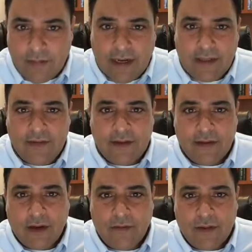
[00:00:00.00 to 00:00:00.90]
but at least
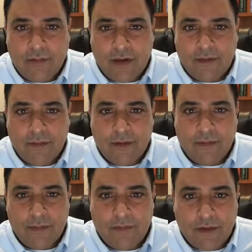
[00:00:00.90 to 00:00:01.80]
I cover the brain
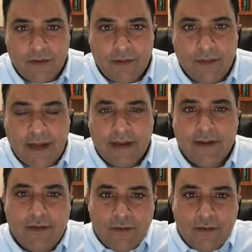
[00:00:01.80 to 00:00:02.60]
from the front to the back.